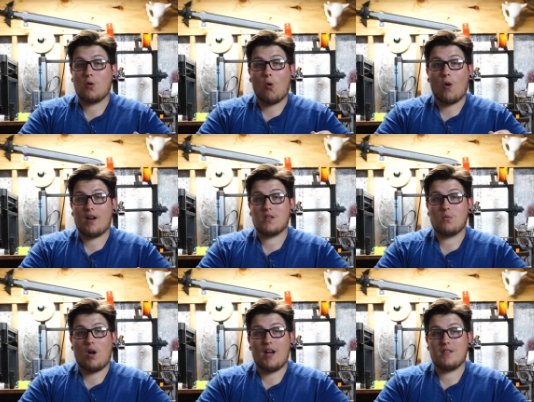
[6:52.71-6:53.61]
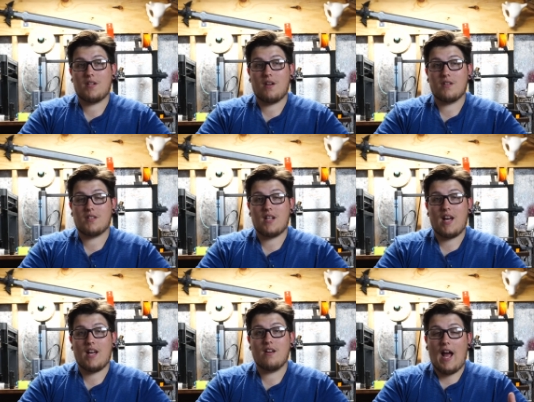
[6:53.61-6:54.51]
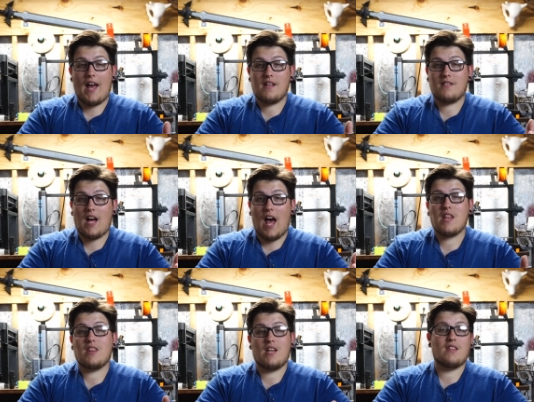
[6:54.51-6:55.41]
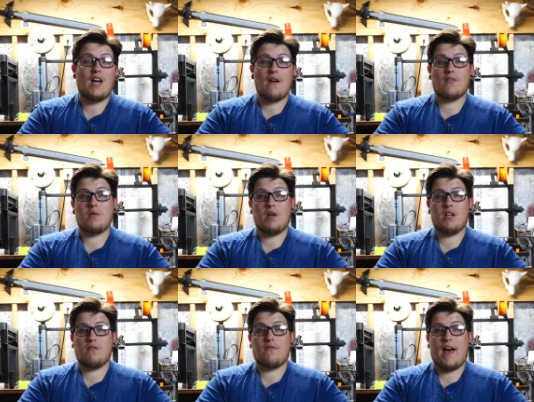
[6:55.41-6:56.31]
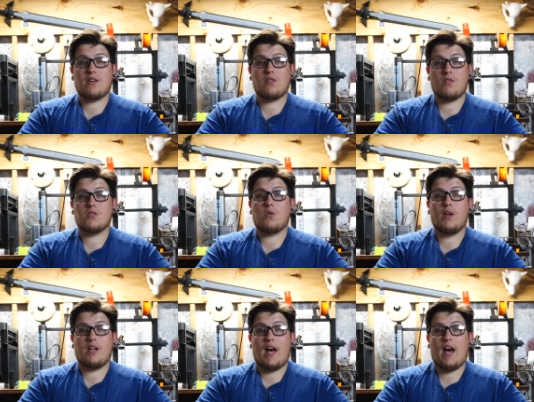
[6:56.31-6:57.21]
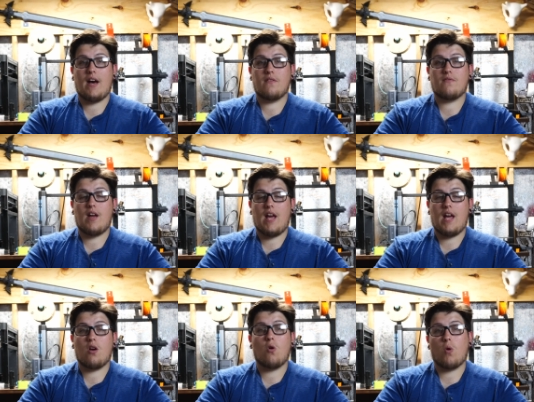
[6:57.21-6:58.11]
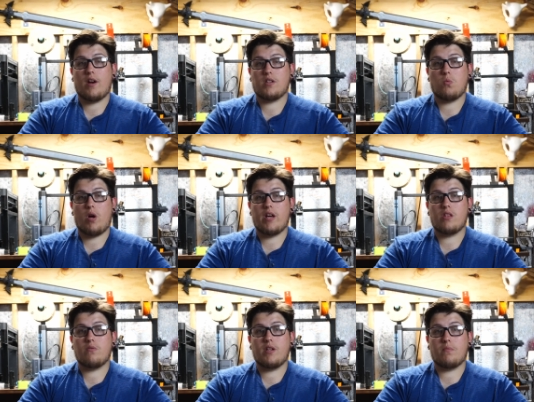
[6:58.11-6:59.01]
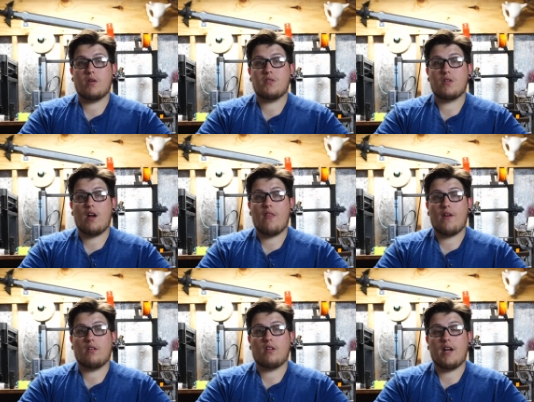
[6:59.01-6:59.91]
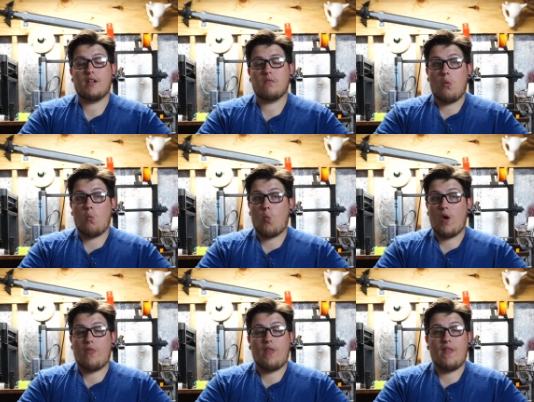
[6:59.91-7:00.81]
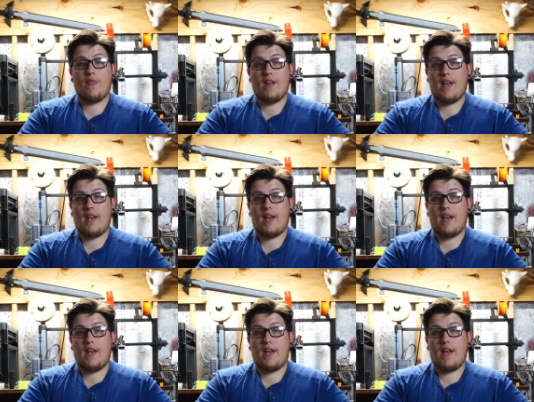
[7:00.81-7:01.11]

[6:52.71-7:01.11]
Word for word: Core XY is here to stay, and I think that every manufacturer is going to have a Core XY 3D printer in their lineup within the